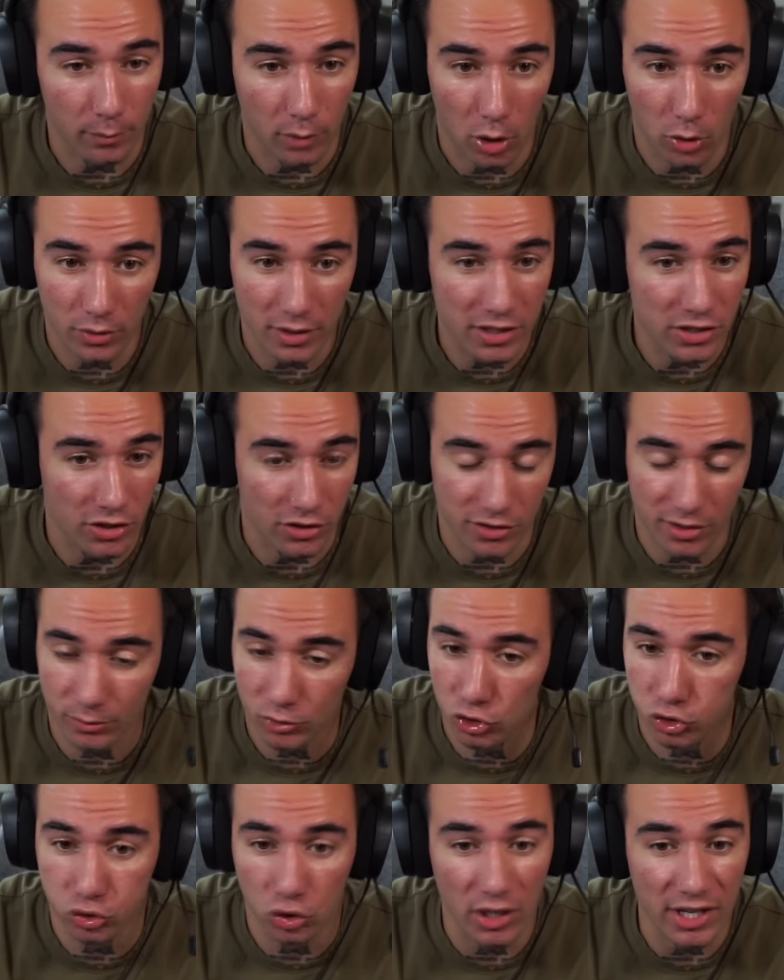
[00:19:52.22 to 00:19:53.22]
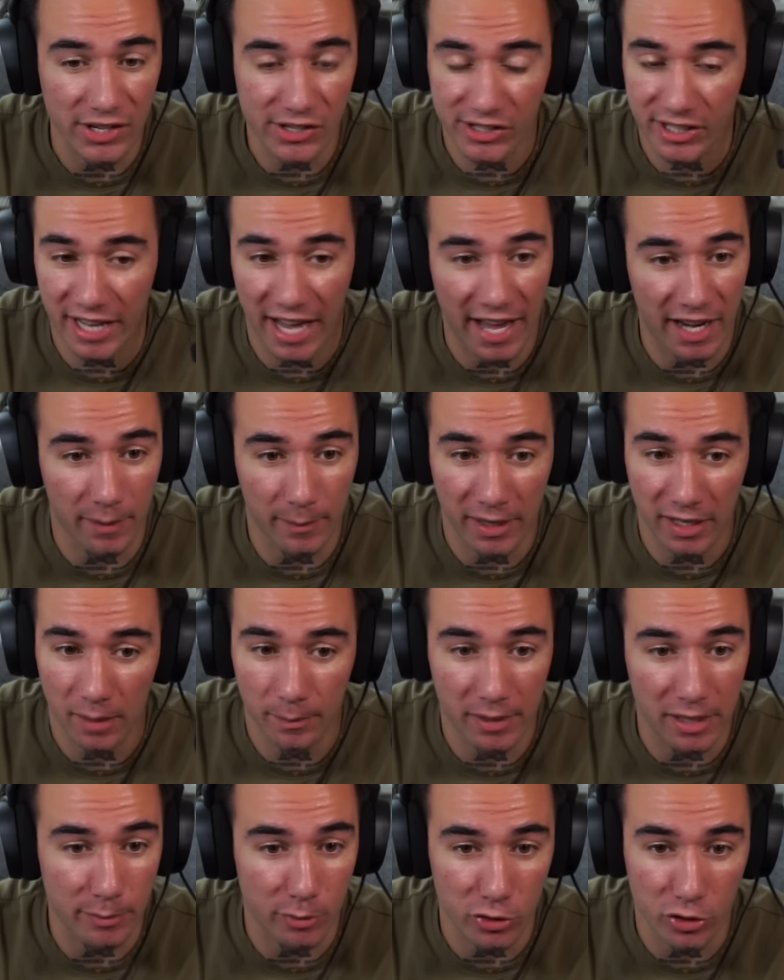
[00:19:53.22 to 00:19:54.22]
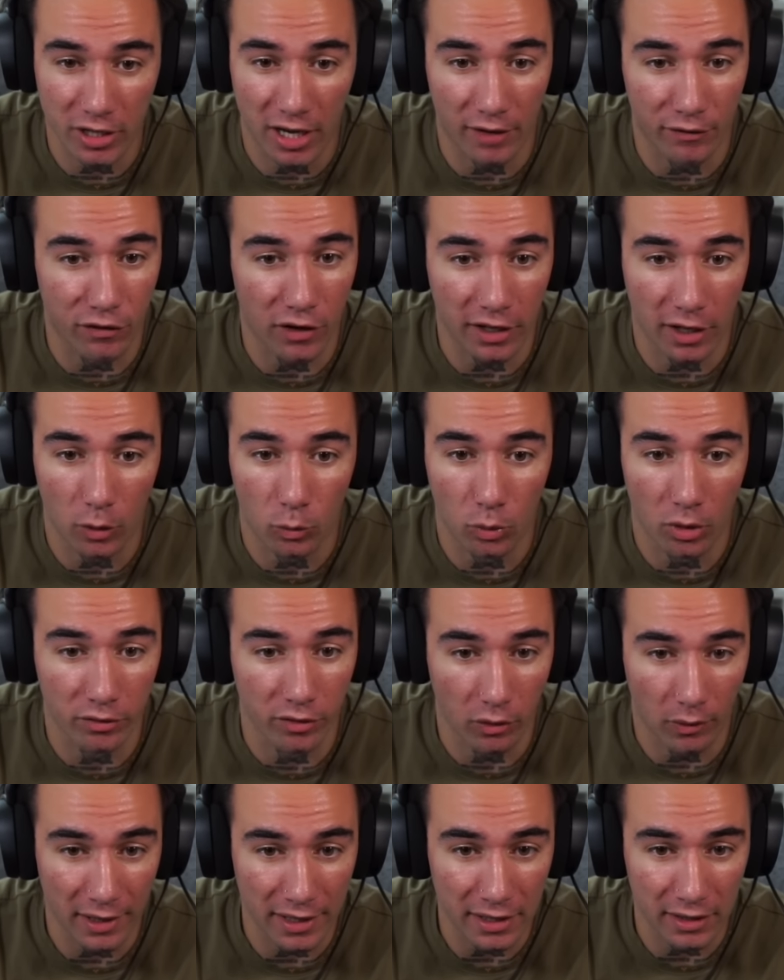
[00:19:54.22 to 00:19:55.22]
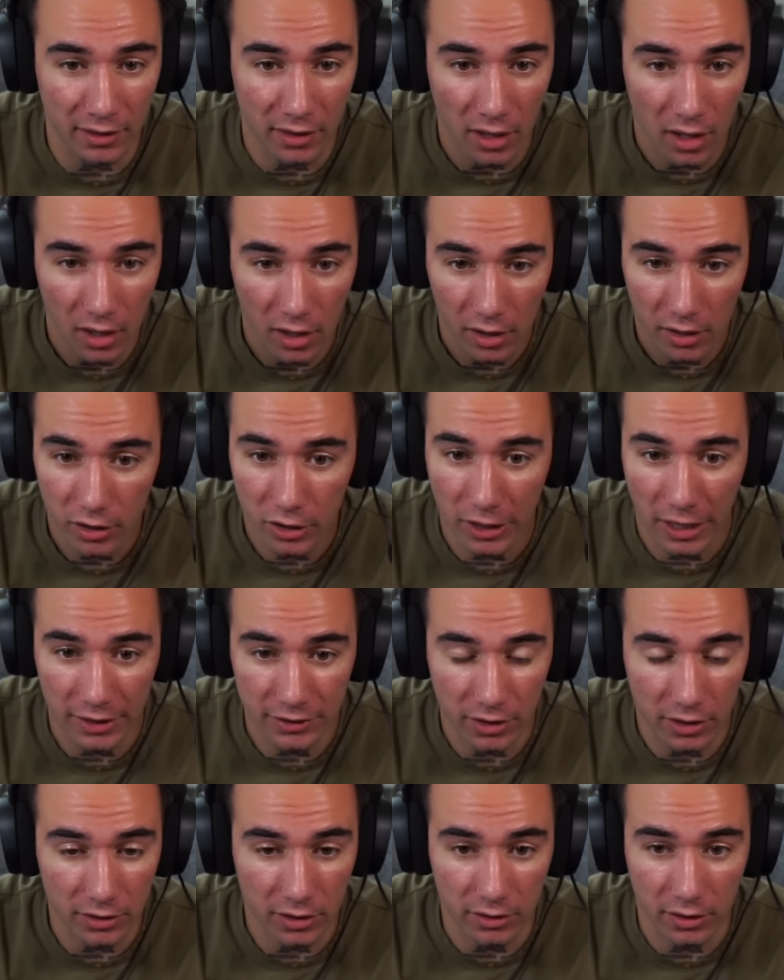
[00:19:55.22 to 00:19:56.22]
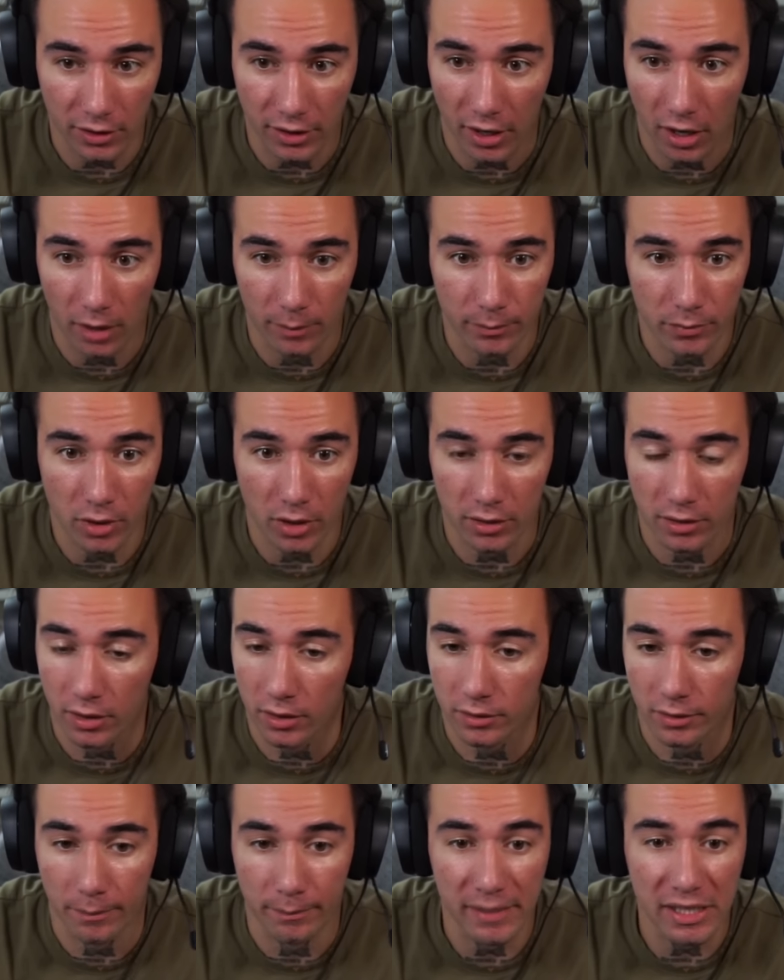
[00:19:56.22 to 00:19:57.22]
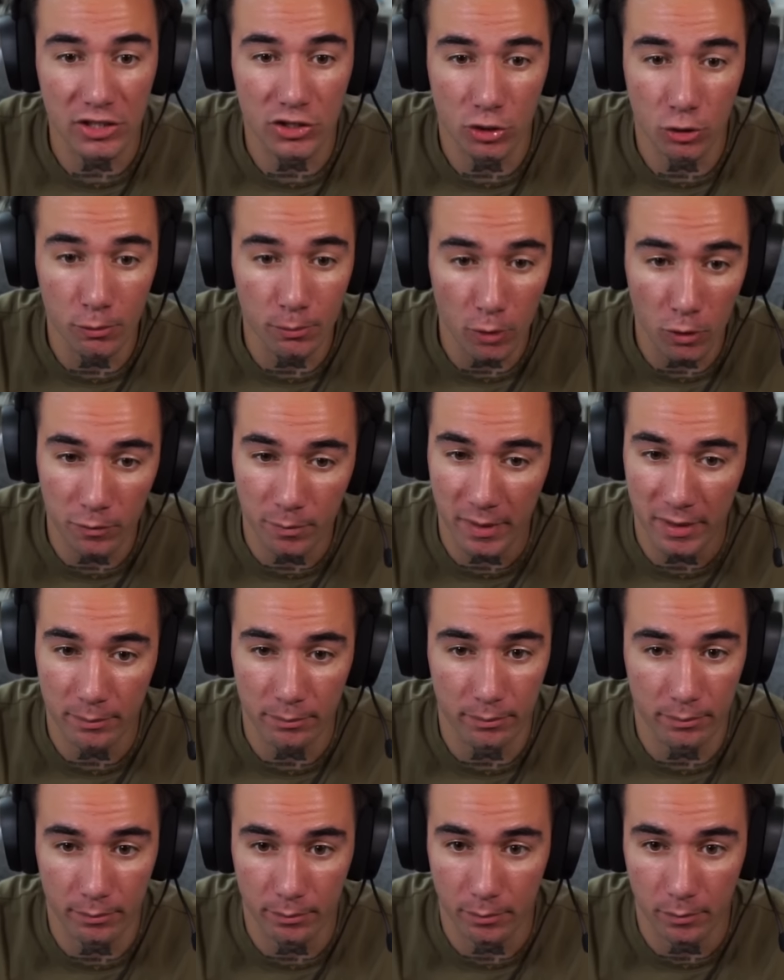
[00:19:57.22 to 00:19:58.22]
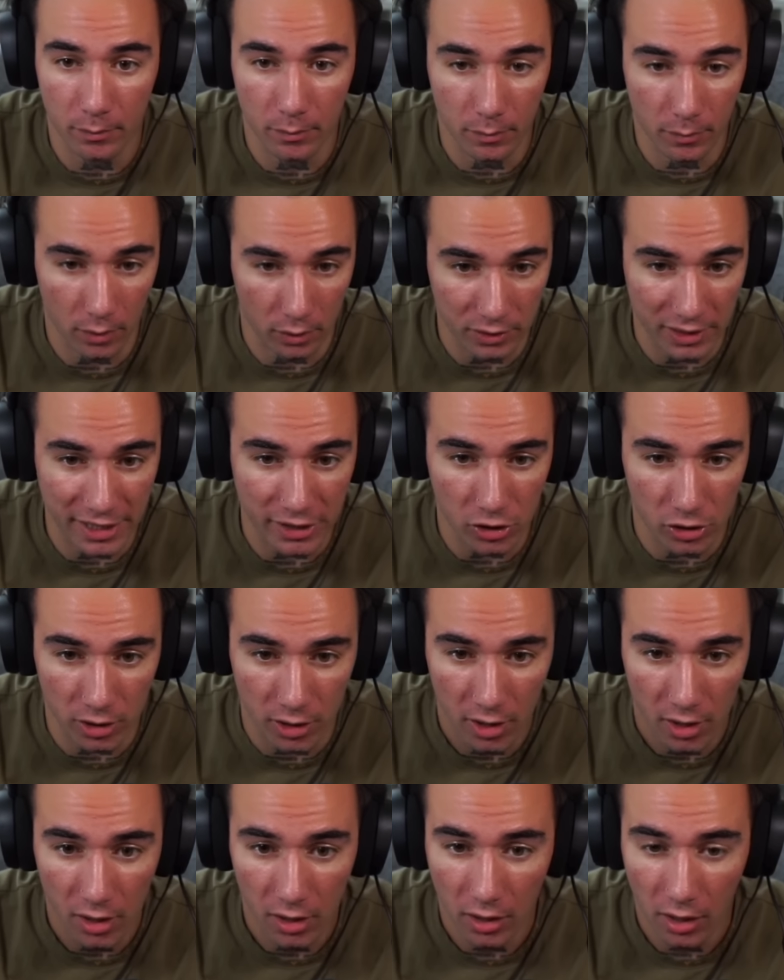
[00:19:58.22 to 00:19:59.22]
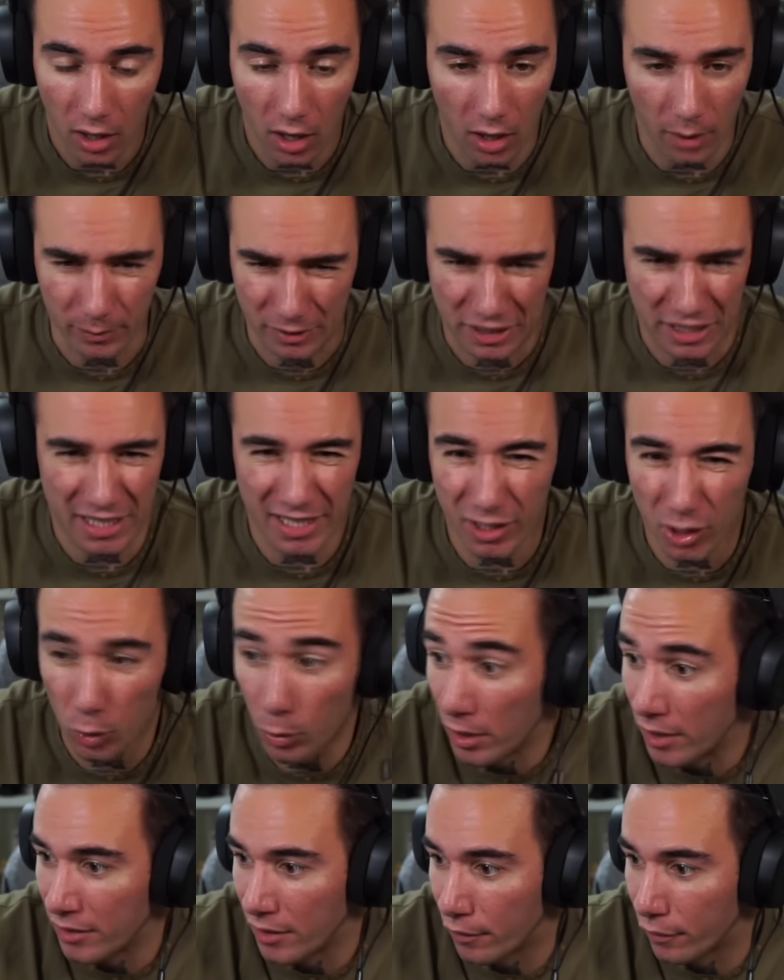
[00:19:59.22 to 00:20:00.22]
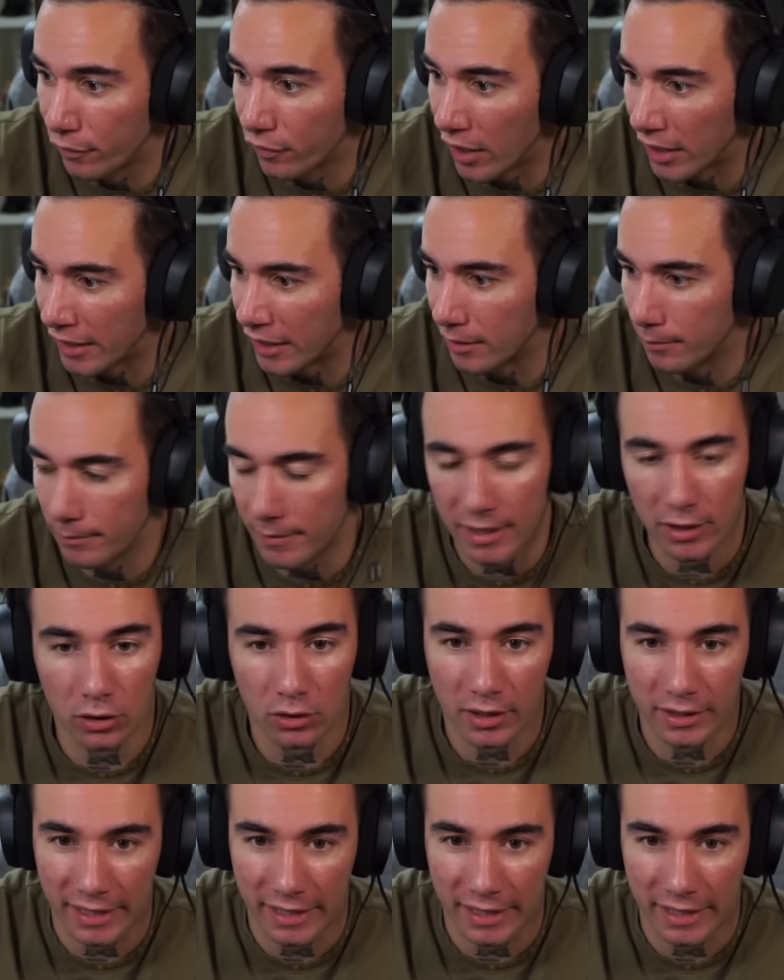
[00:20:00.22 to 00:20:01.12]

bro. These are some crazy animated people. You got fucking Wolverine. You got the the the um the the, the Me Too movement leader, um Killua in the fucking middle